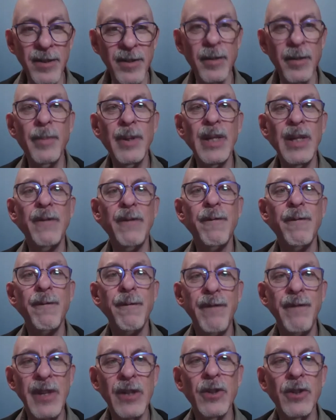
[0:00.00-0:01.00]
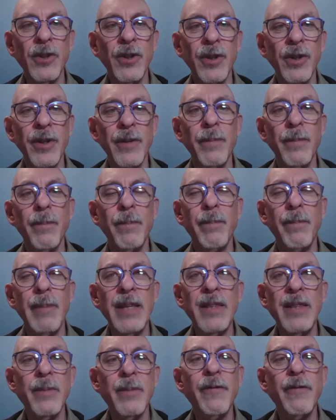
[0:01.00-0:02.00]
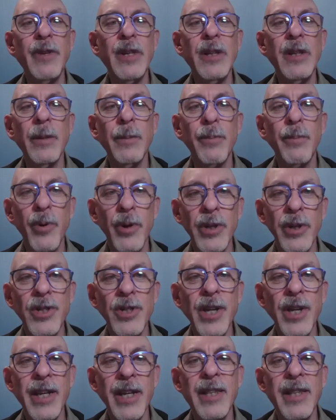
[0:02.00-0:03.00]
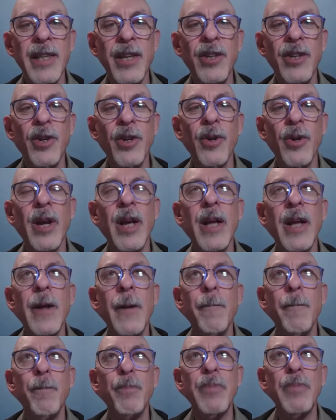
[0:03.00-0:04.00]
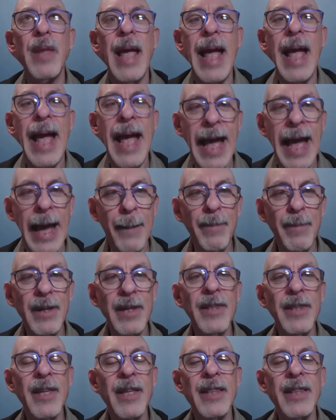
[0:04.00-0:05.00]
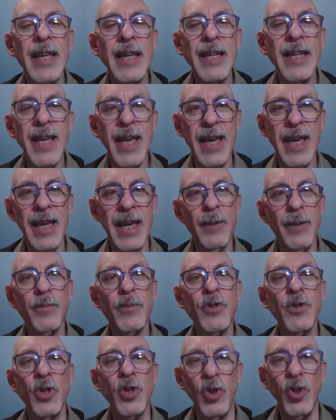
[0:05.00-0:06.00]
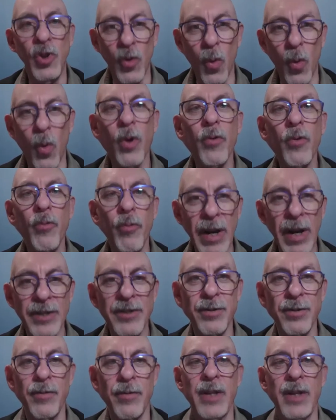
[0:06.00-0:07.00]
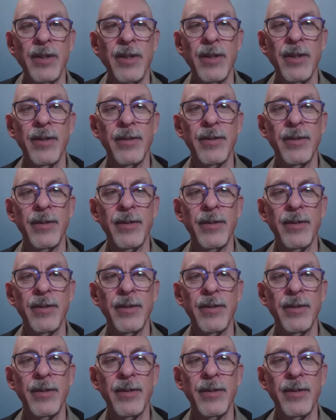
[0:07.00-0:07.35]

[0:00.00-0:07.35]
somebody feel good. Make them feel appreciated that you're happy that they came to your restaurant.